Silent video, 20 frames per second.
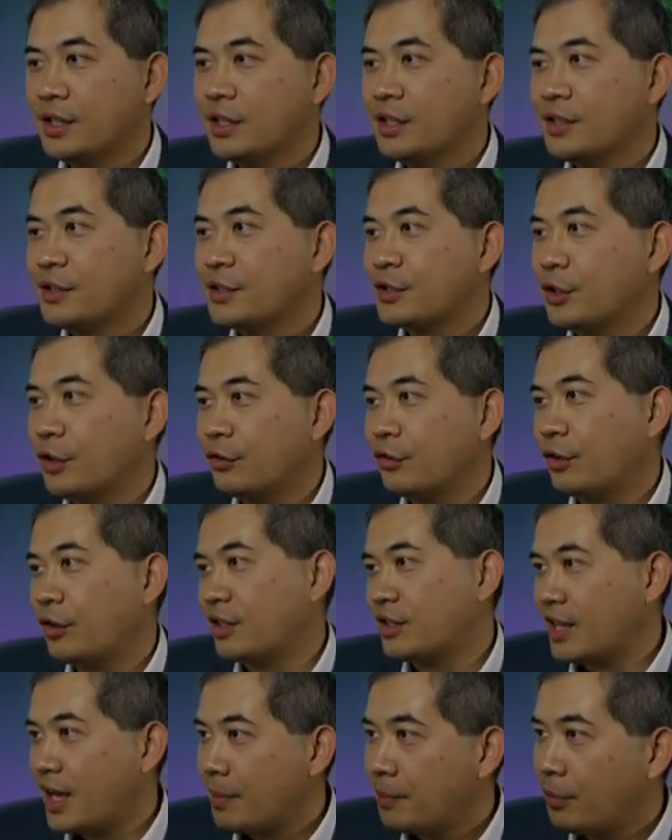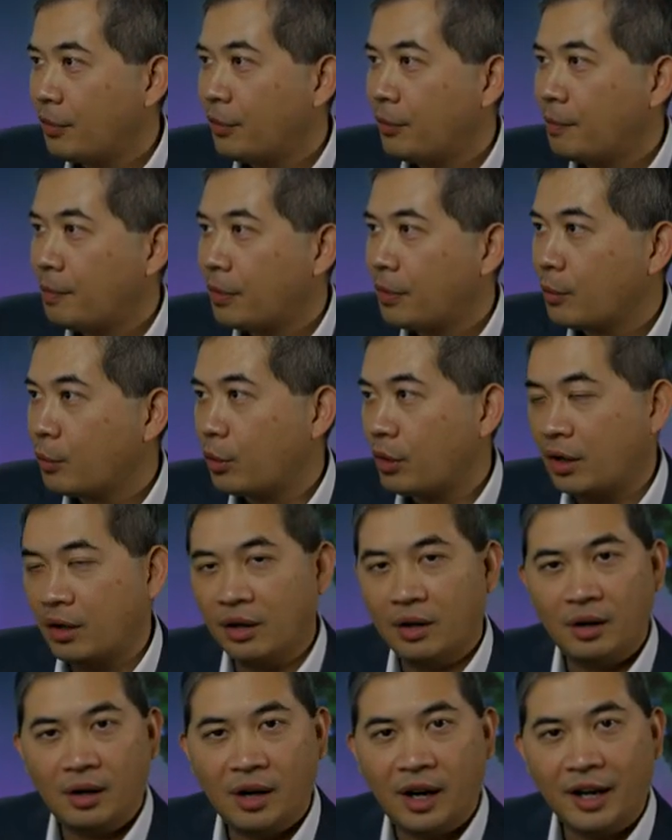So for example, we're on
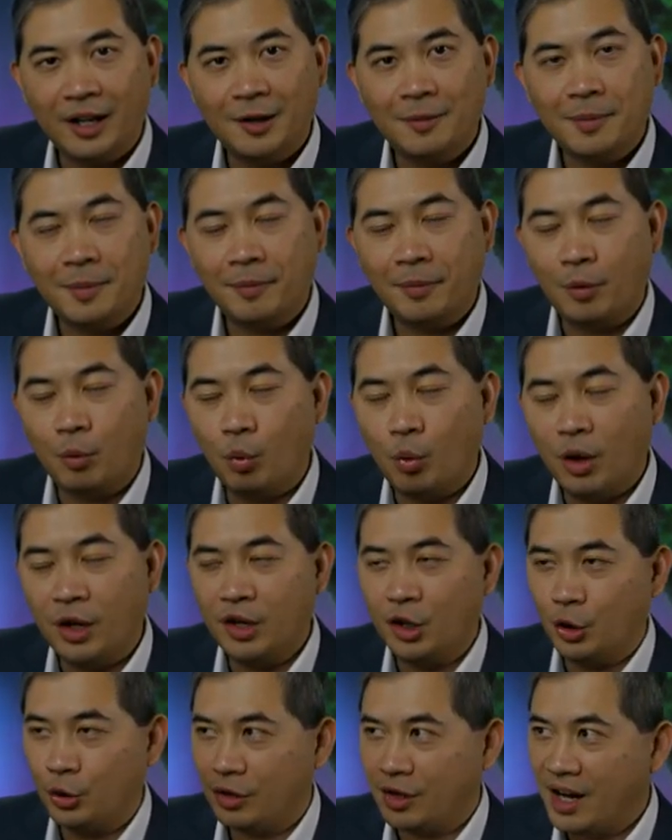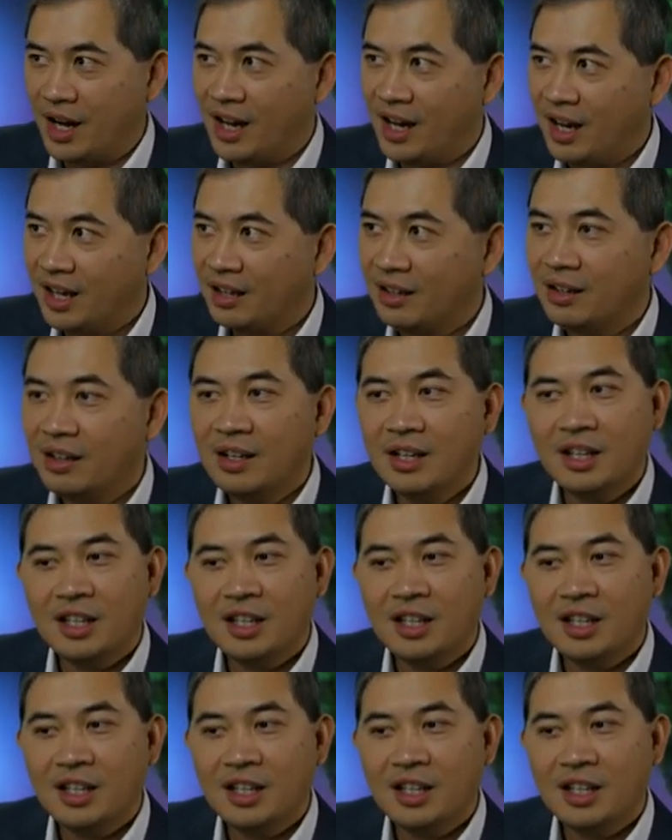item number 109.